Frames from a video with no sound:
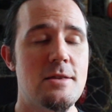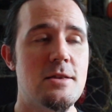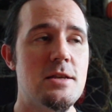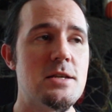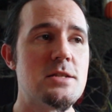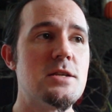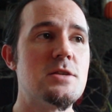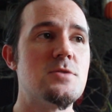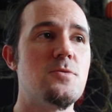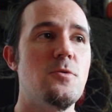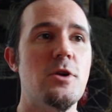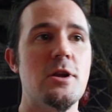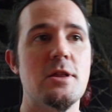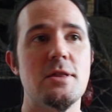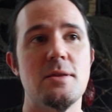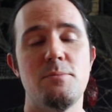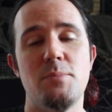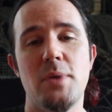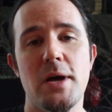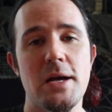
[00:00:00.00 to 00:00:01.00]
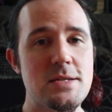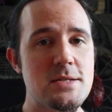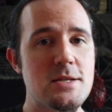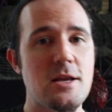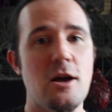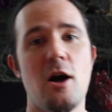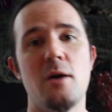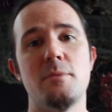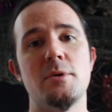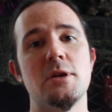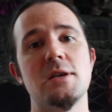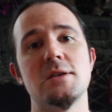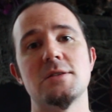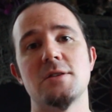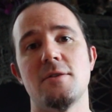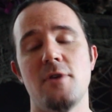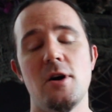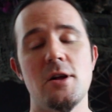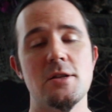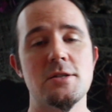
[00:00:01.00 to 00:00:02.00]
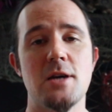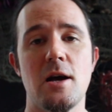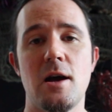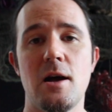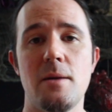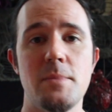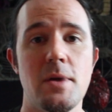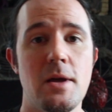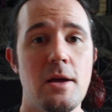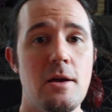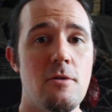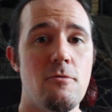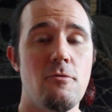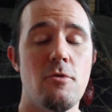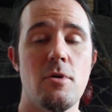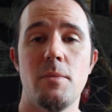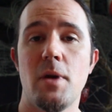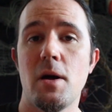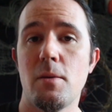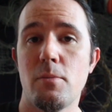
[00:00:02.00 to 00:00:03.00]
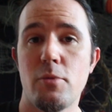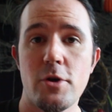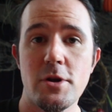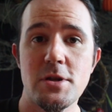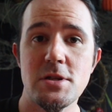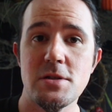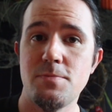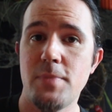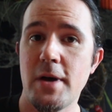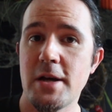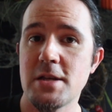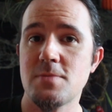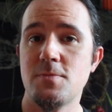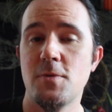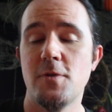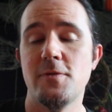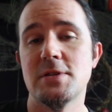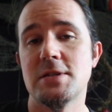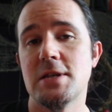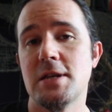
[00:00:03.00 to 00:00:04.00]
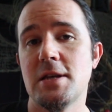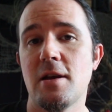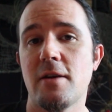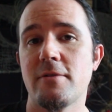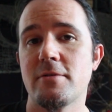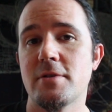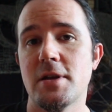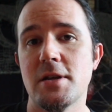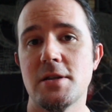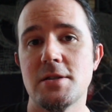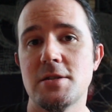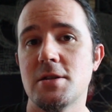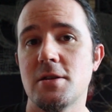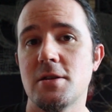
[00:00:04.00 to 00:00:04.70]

This is one of the best comedies of all time, one of Mel Brooks' best movies that he ever did